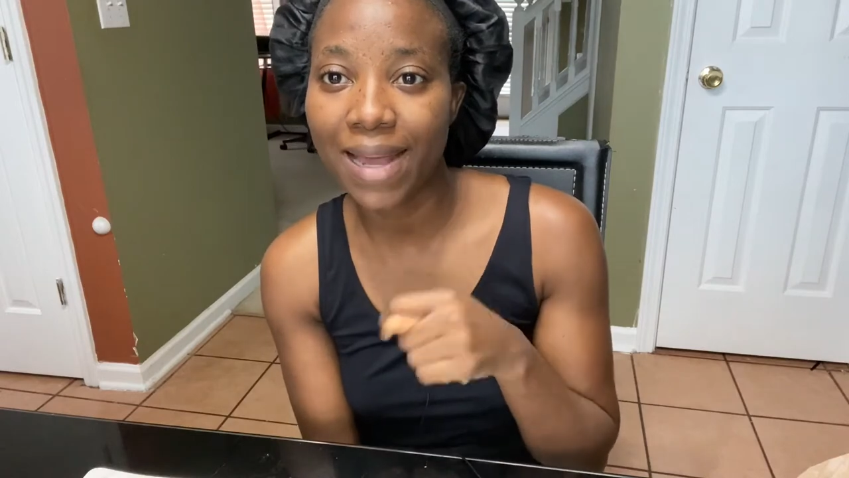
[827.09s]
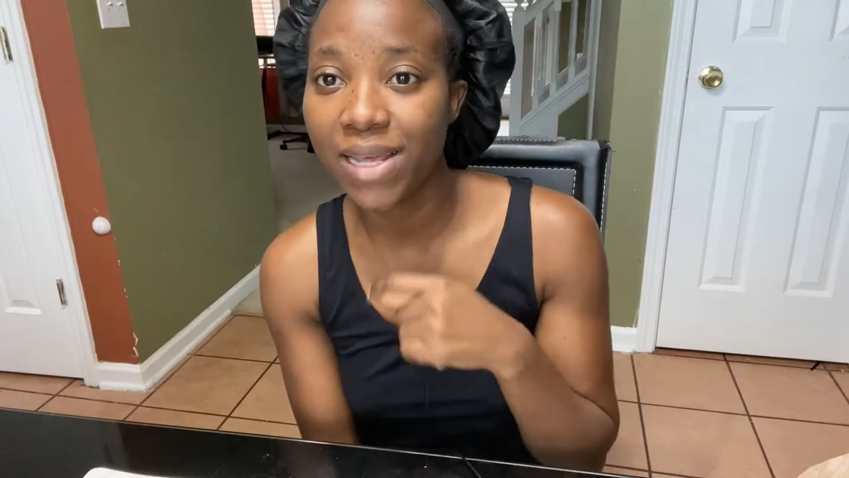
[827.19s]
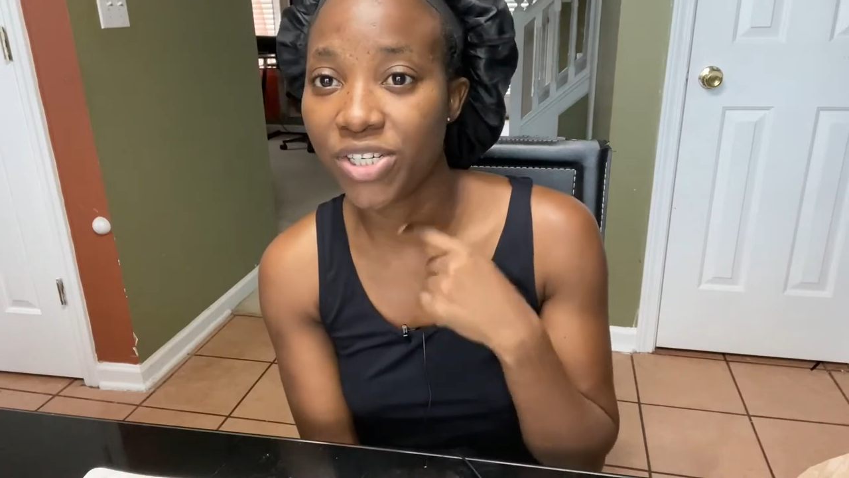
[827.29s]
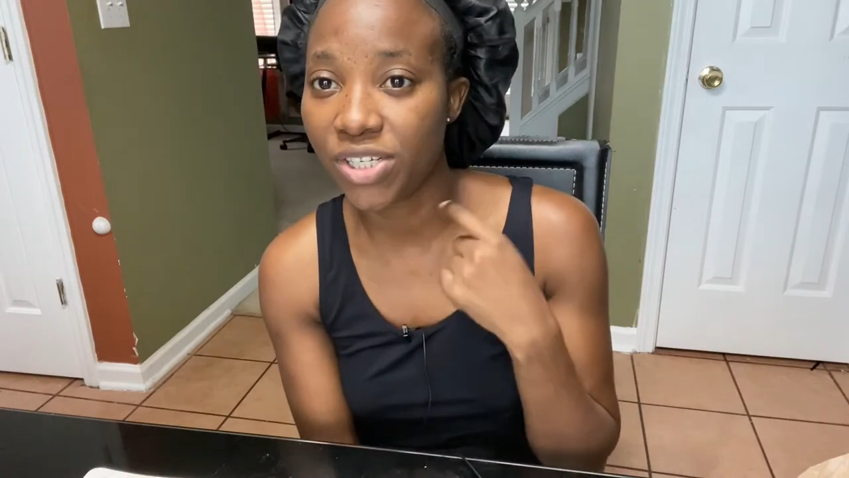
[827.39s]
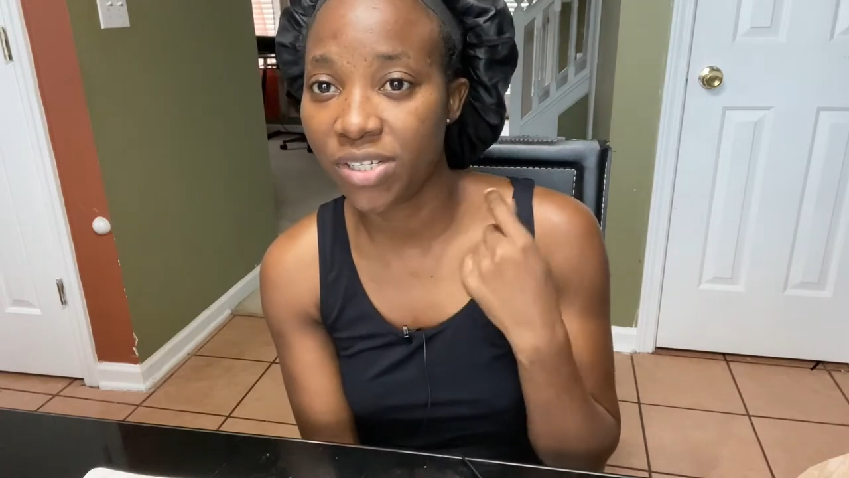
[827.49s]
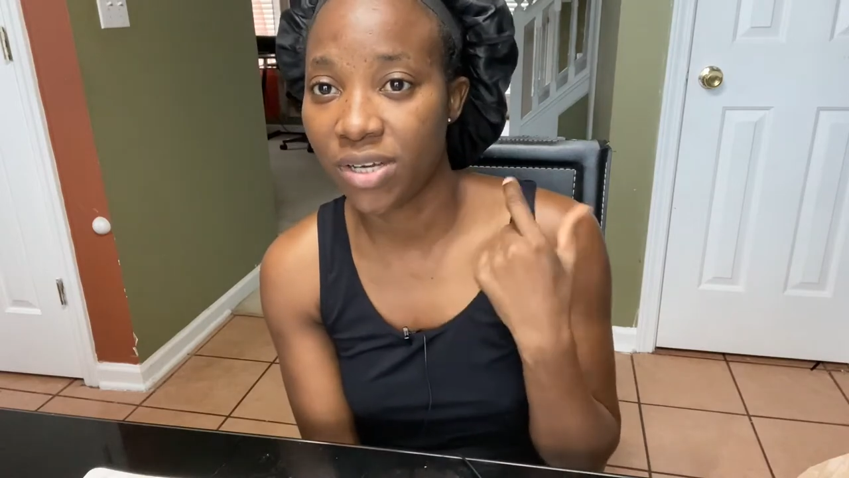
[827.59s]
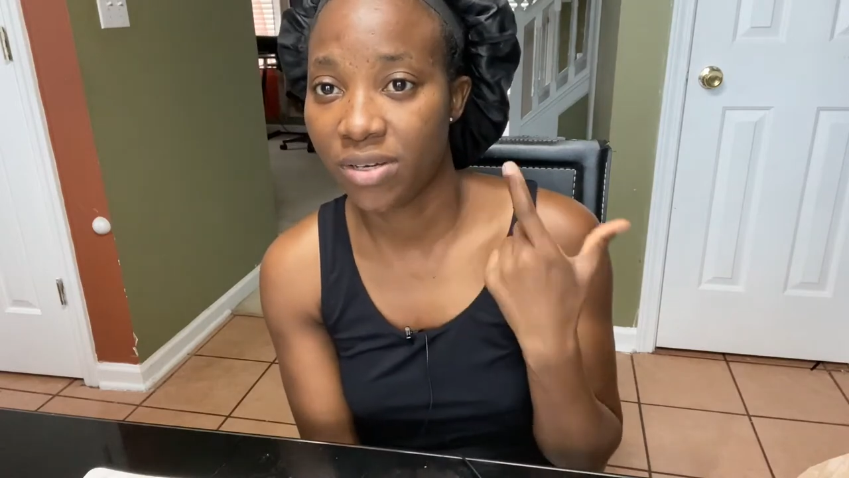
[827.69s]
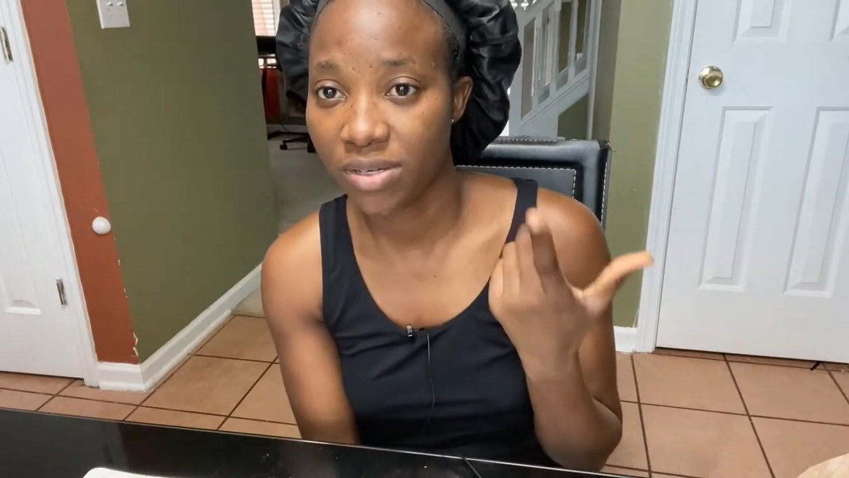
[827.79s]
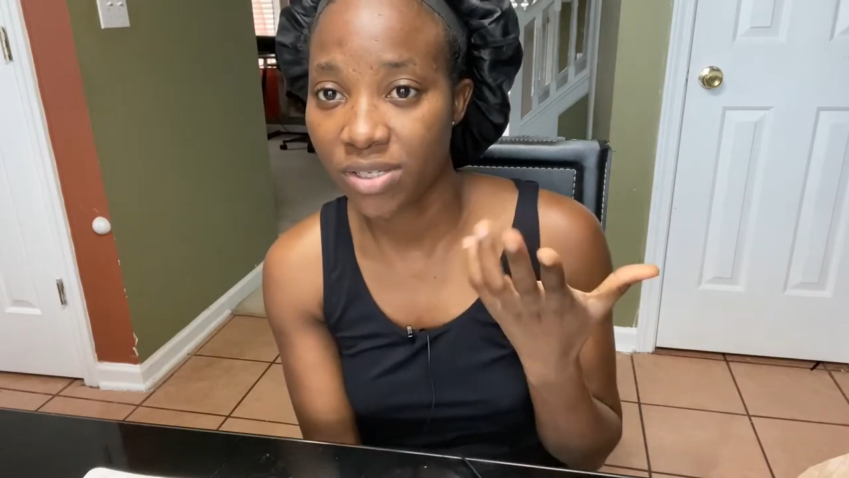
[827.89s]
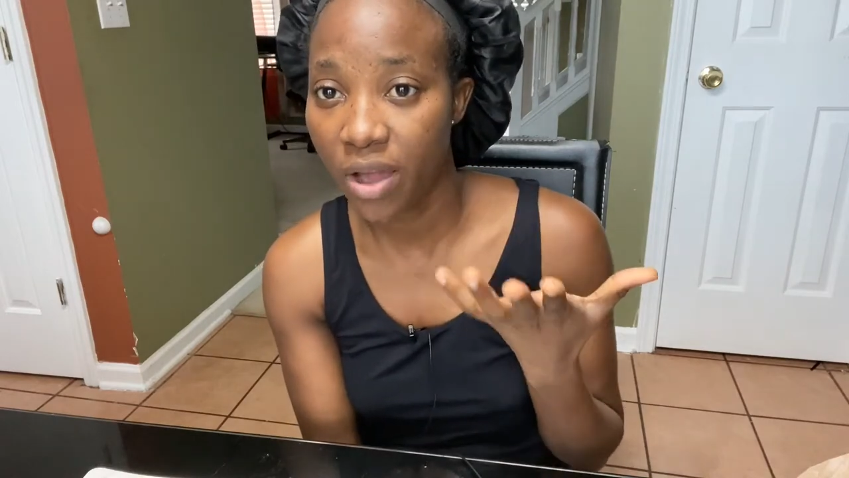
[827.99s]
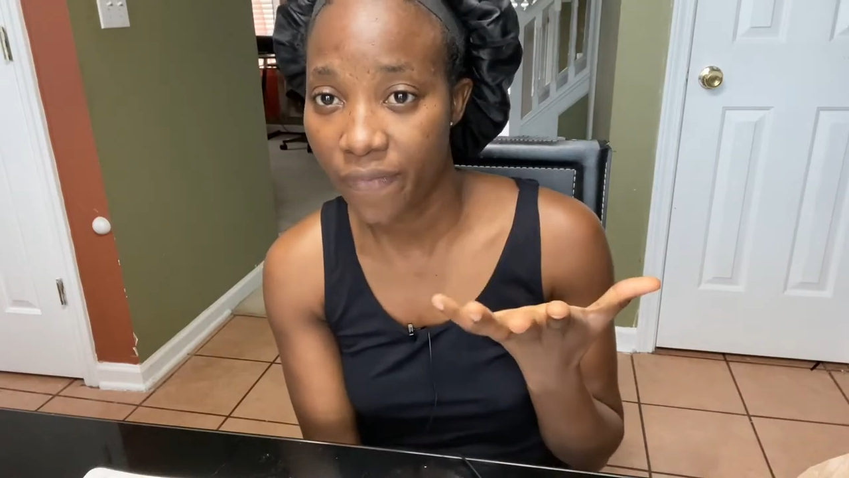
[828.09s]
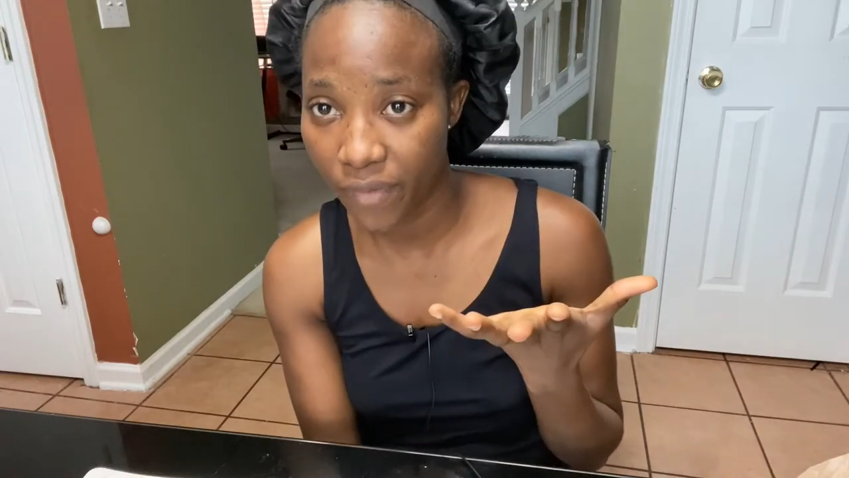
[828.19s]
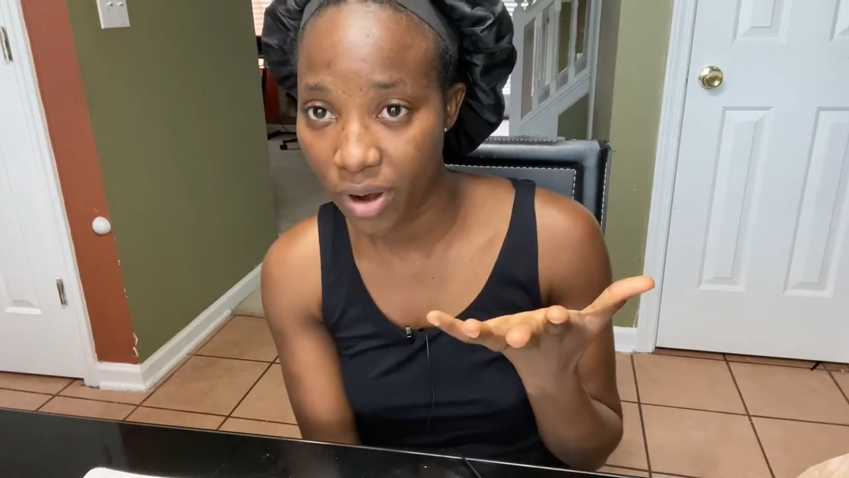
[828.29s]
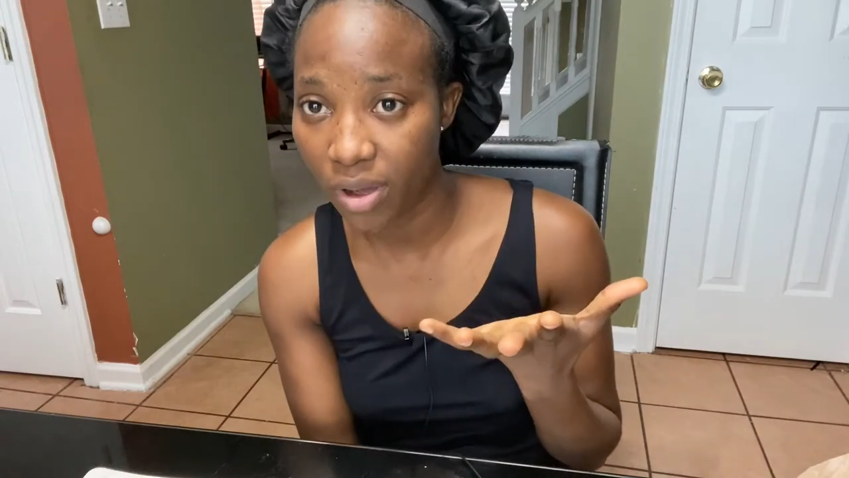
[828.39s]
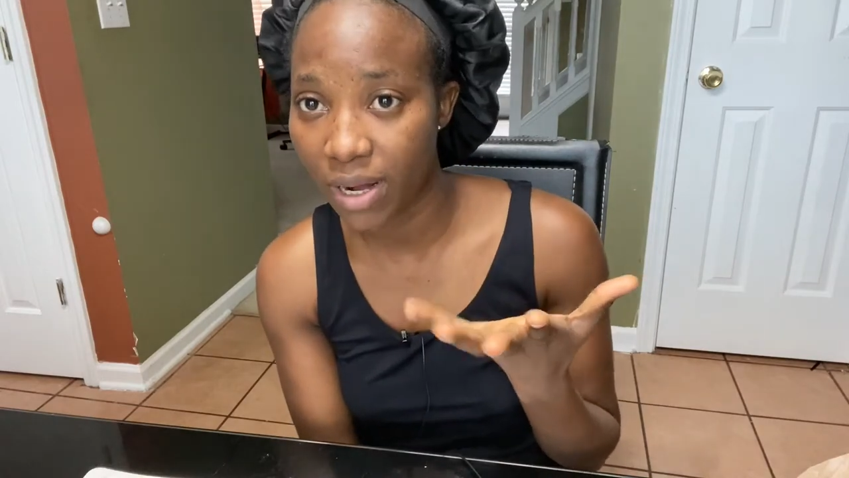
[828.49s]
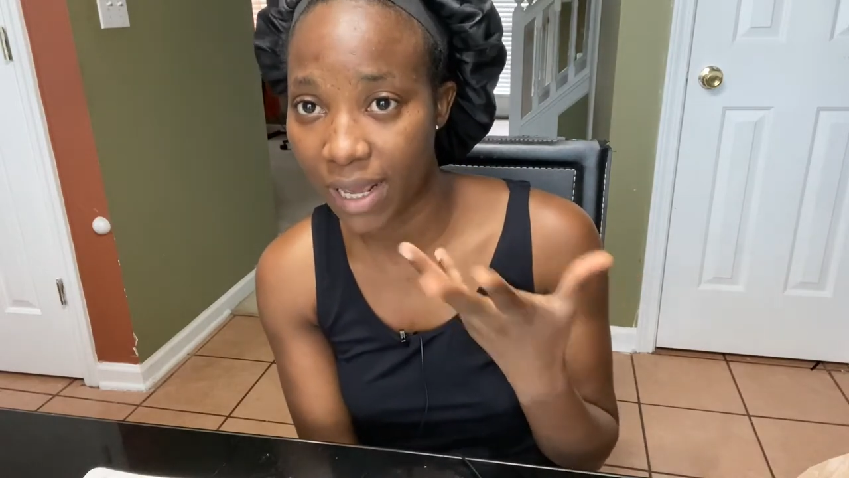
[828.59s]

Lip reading: allergy sufferer,